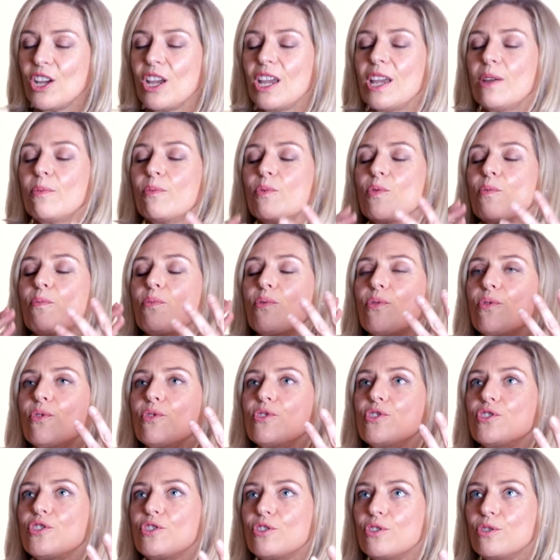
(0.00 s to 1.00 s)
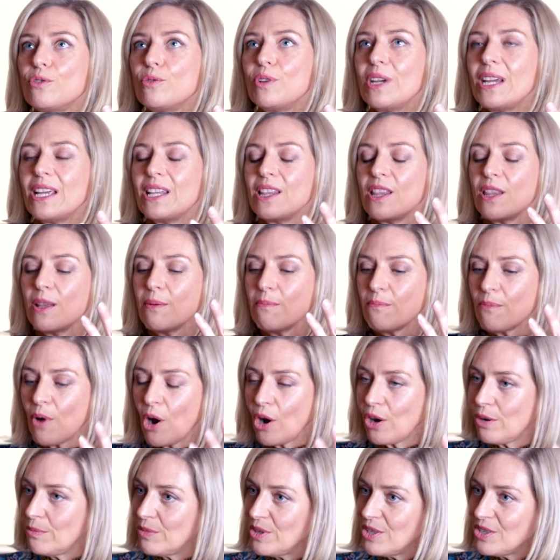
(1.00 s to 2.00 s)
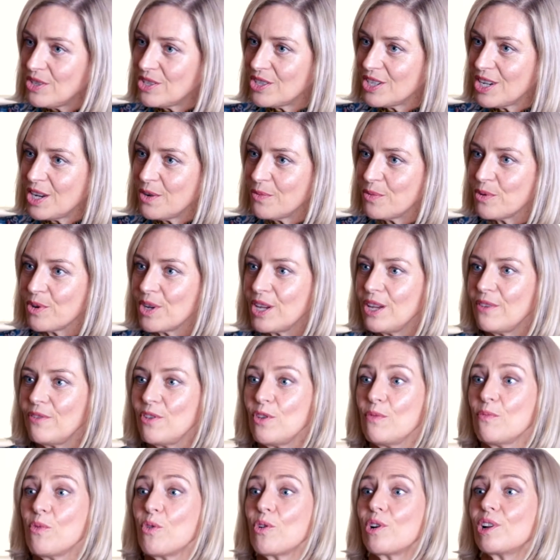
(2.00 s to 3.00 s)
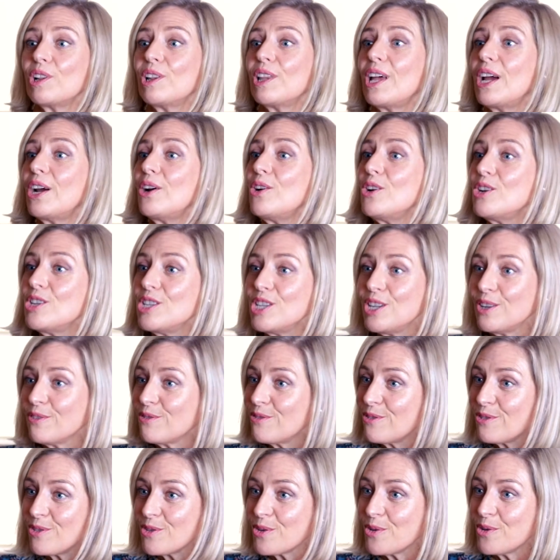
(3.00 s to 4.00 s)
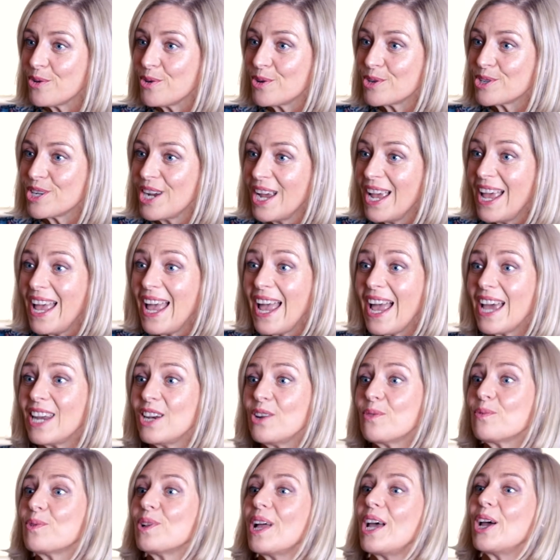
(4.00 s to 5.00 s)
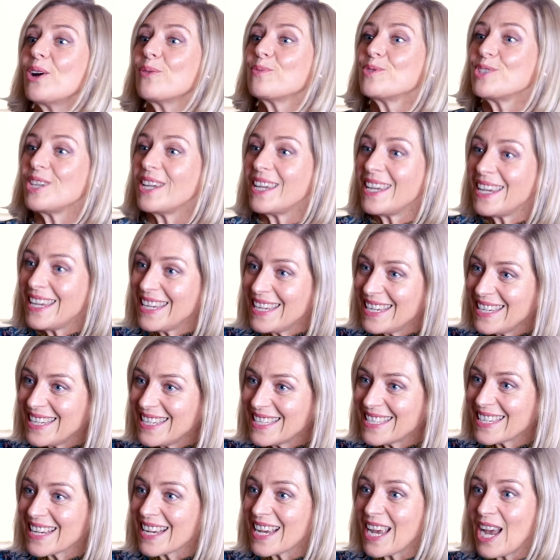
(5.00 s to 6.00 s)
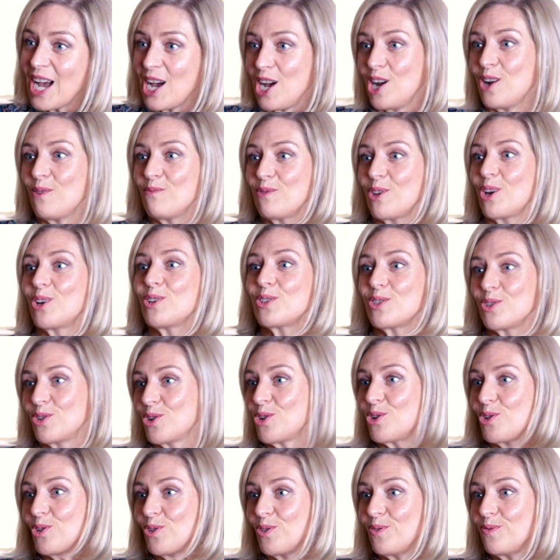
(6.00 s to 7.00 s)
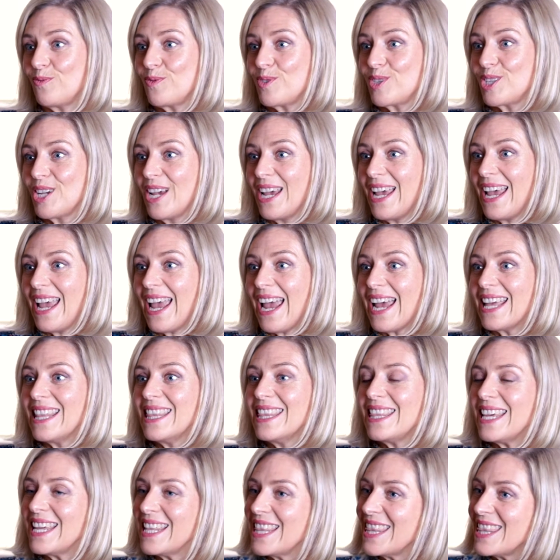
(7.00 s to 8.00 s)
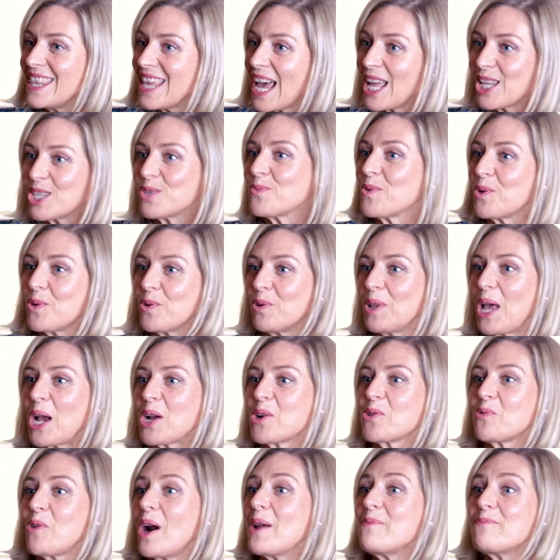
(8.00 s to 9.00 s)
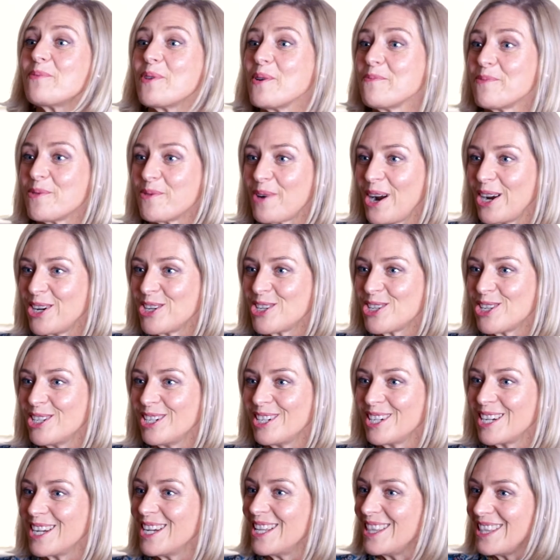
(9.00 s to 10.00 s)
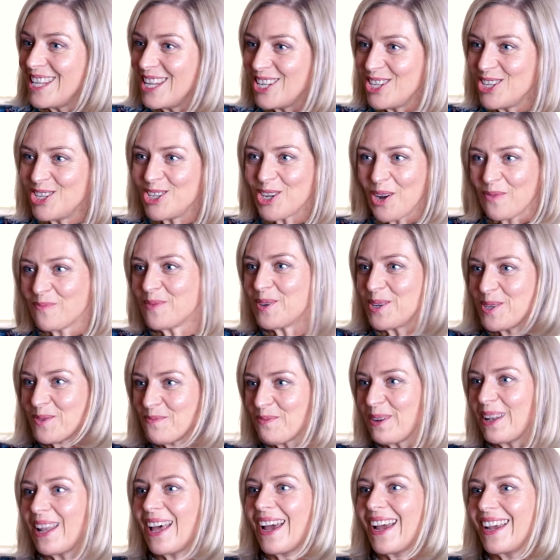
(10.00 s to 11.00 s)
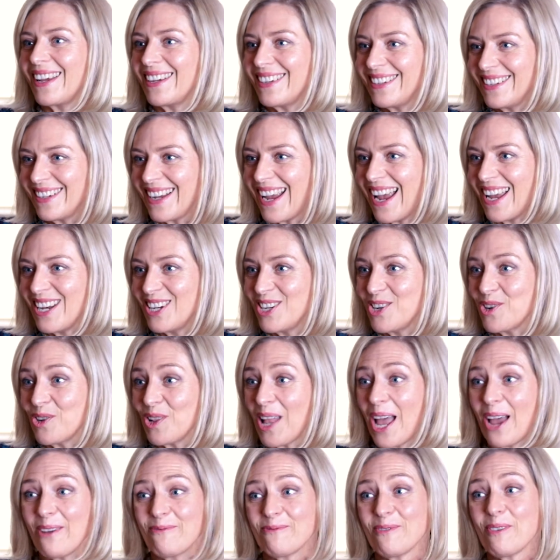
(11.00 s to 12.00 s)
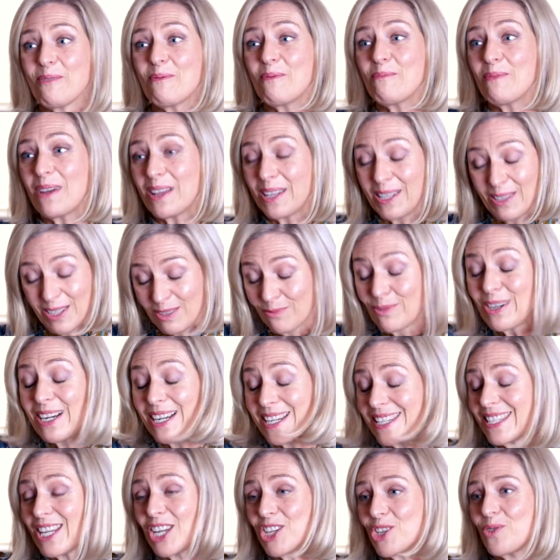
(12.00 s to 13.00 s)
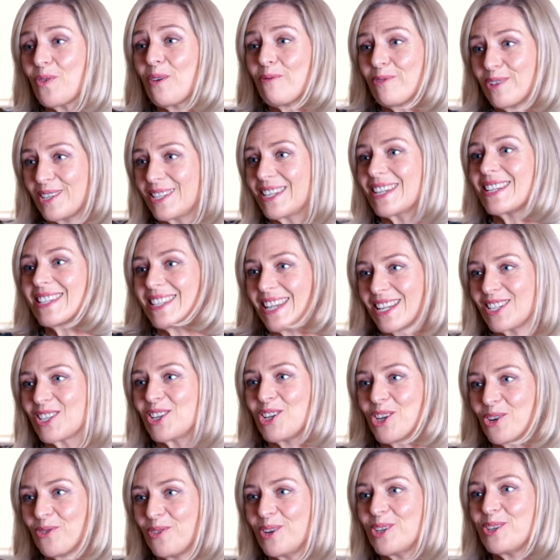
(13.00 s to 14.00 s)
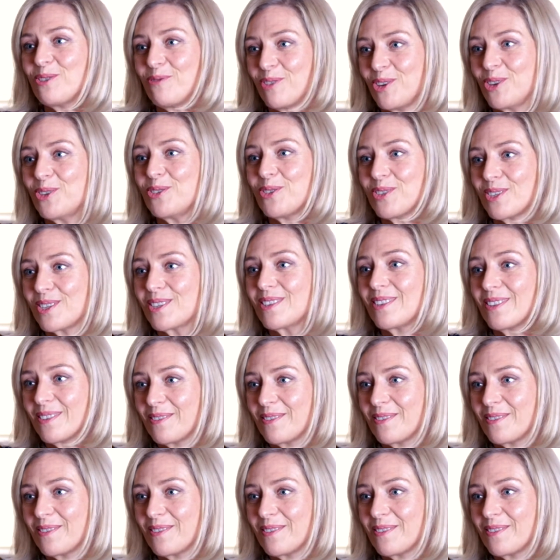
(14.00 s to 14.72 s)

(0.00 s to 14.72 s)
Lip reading: it will put you in the moment, it will give you more clarity of thought, and it will help to ease and calm those nerves. And then that's where all that great preparation can then jump into play, and it'll really set you up for success in your interviews.